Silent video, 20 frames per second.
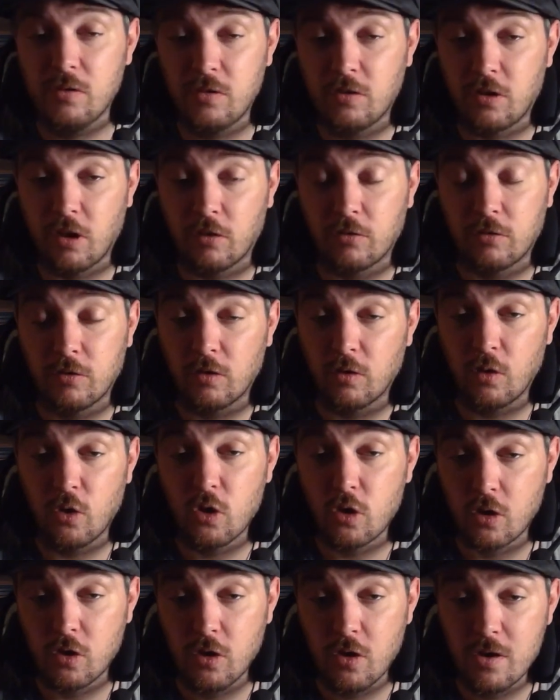doesn't
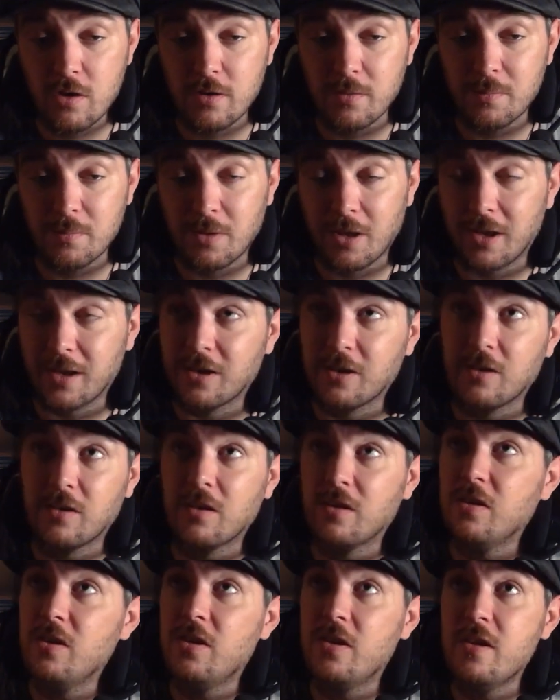look good. Like,
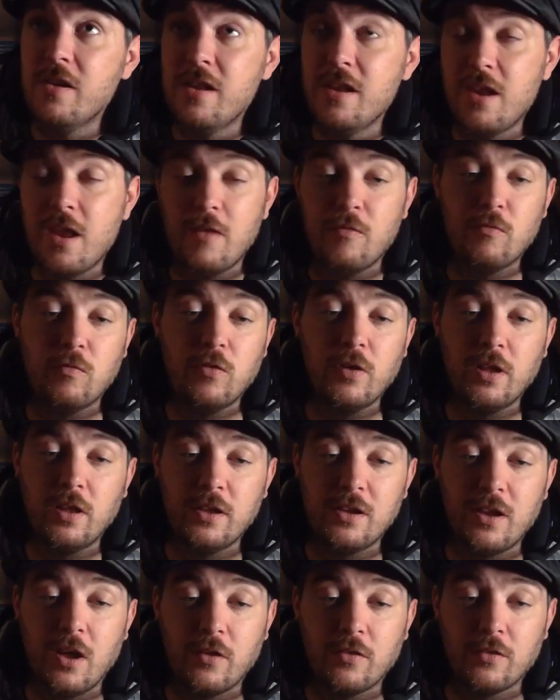it
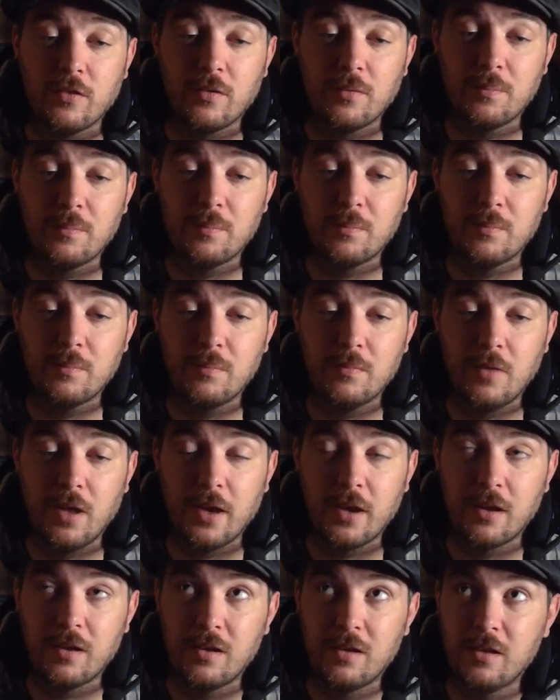really doesn't.
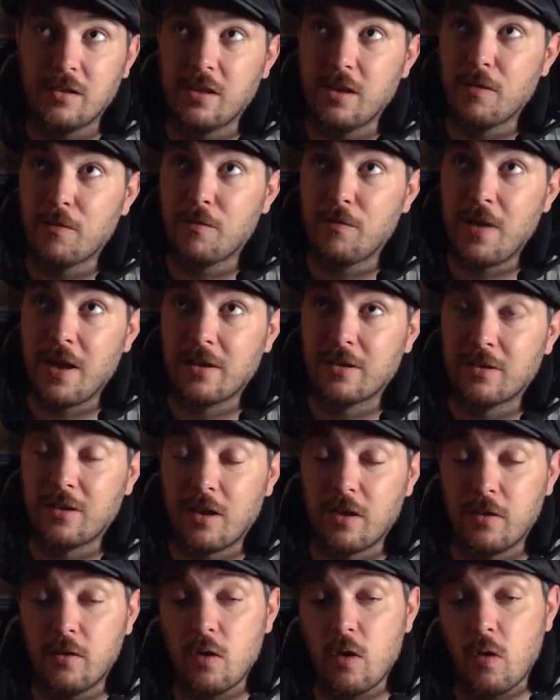Like, the effects
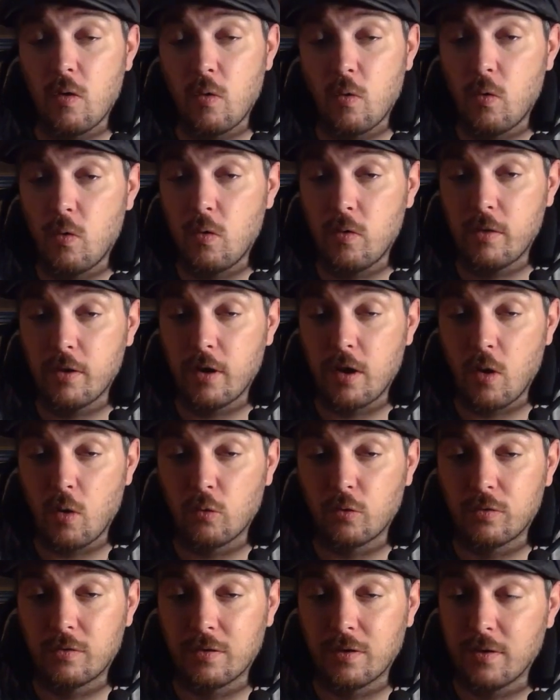on all the
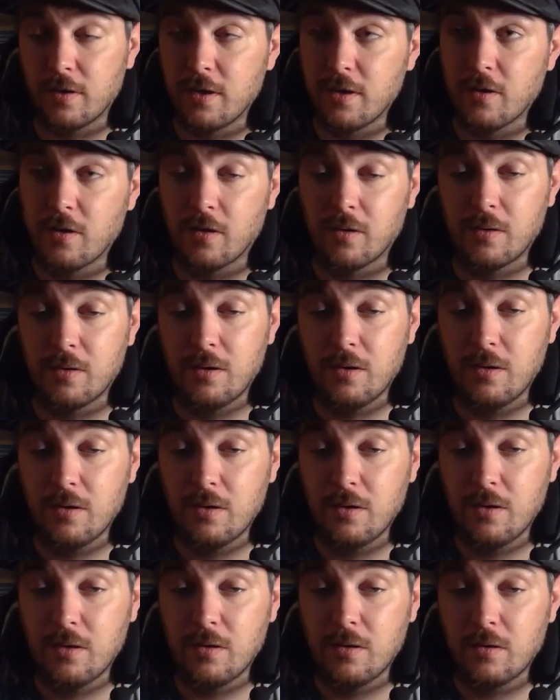ghosts in here,
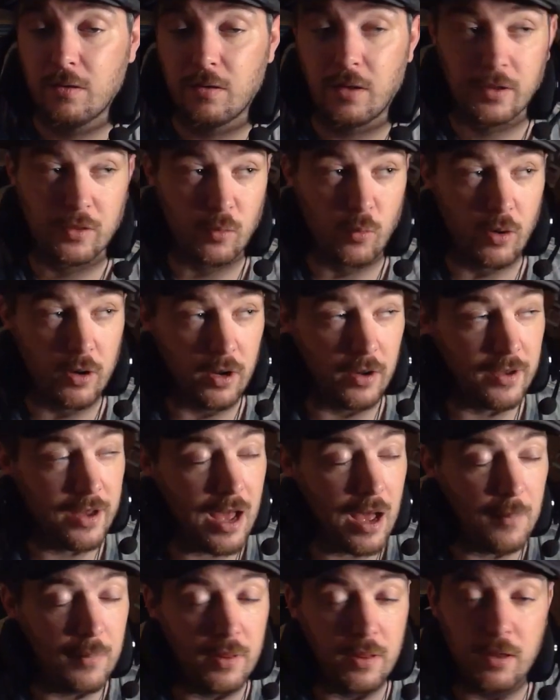like the one on
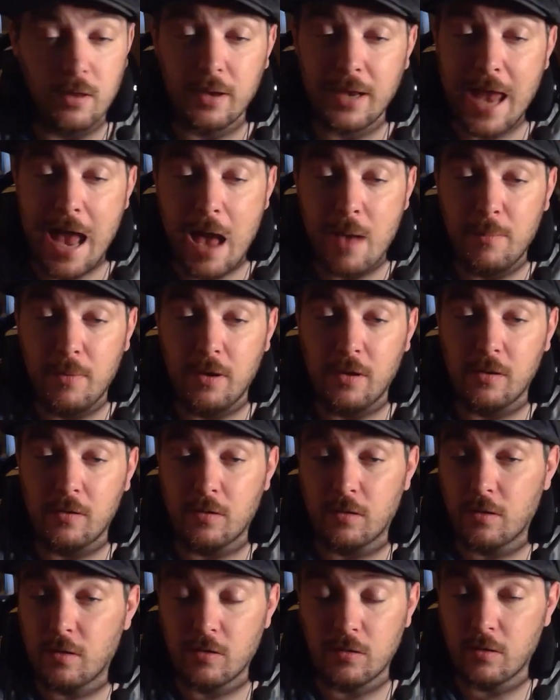top of the cabinet
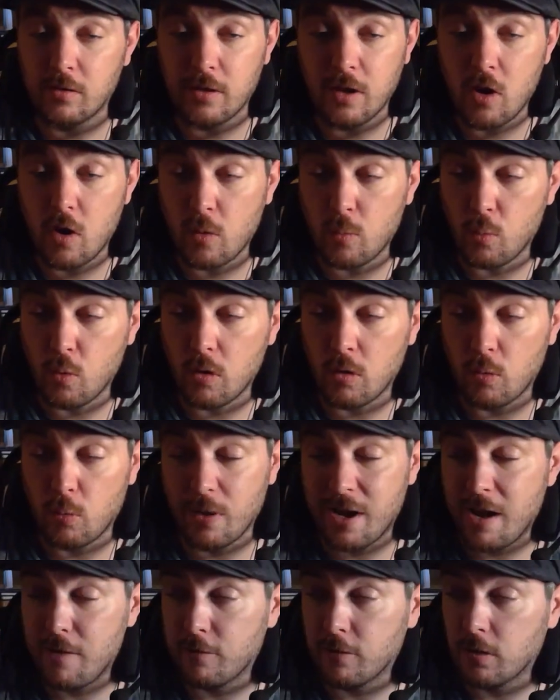or the armoire,
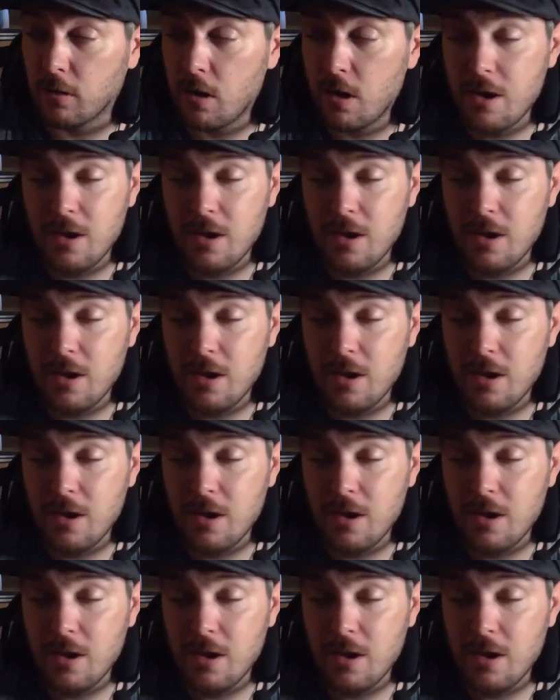whatever,